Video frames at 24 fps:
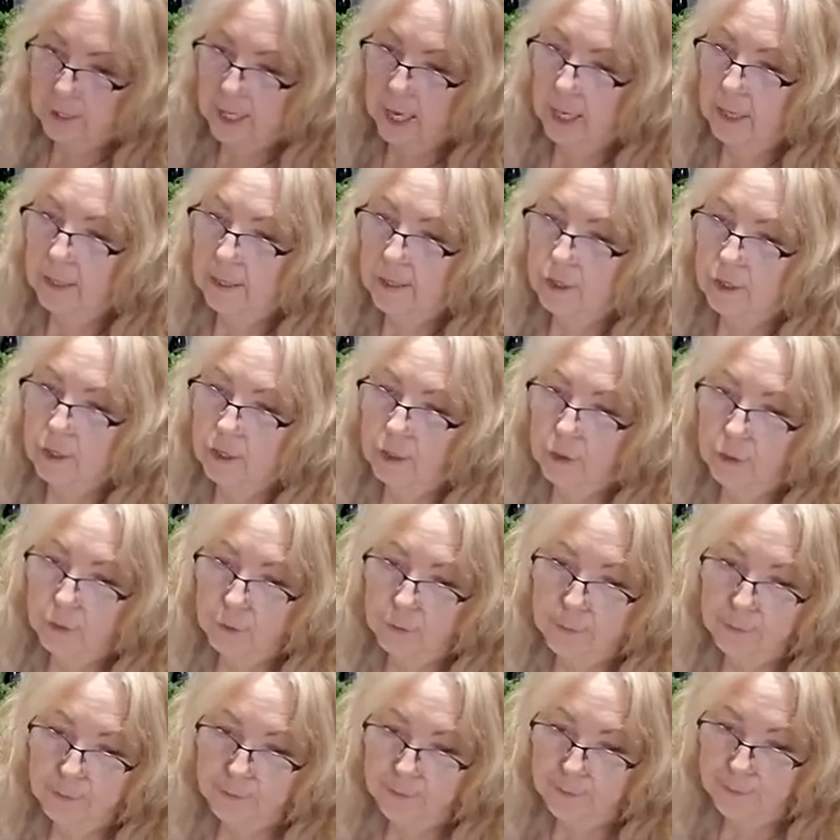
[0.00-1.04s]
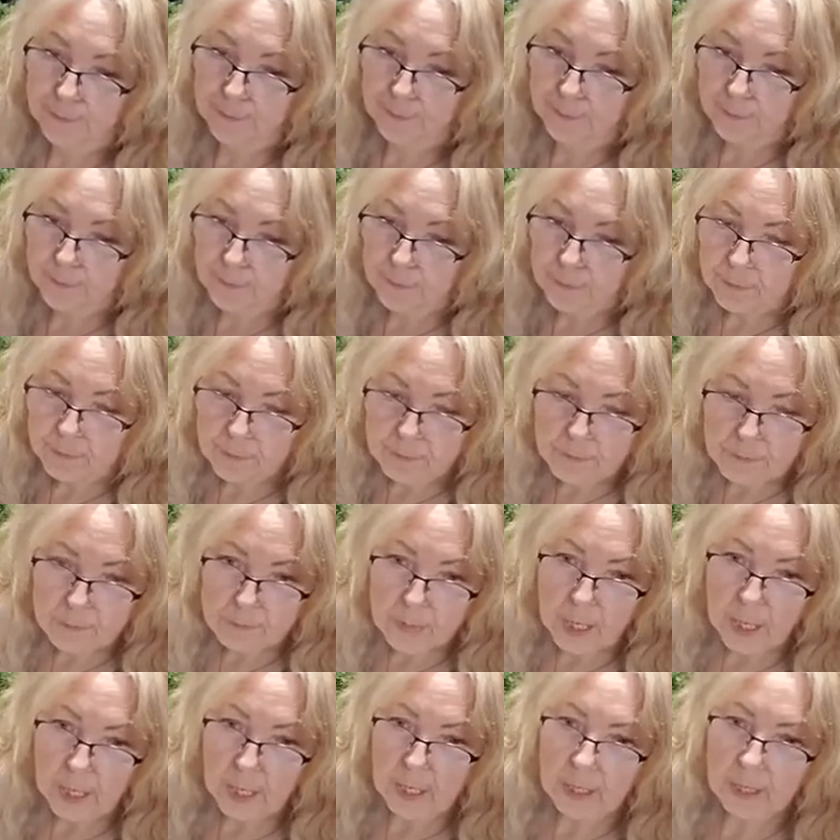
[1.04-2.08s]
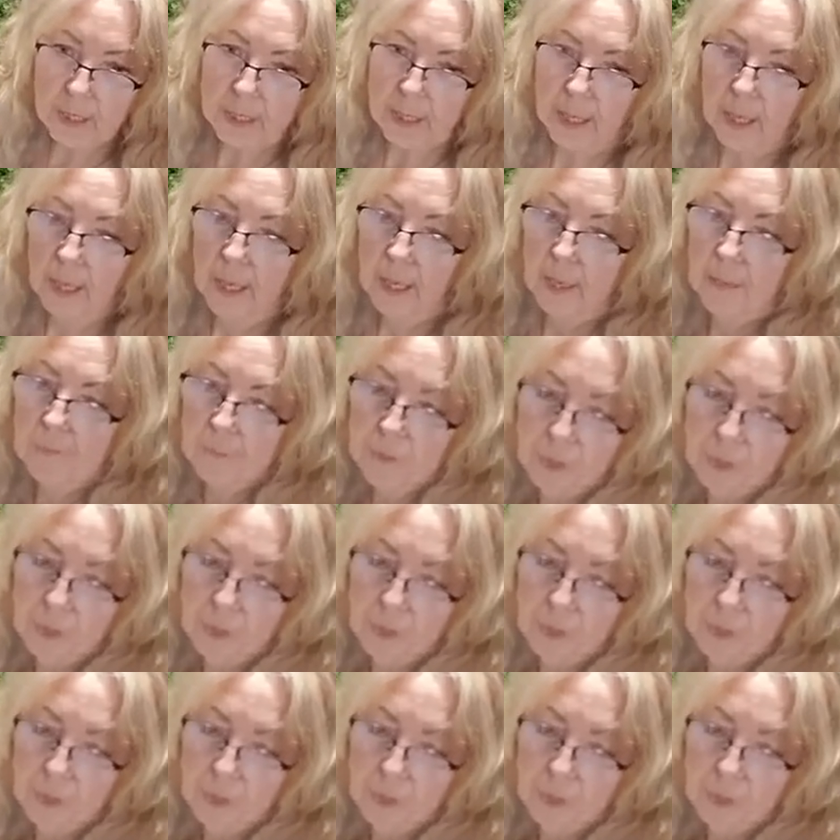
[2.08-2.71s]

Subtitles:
to add too. And I have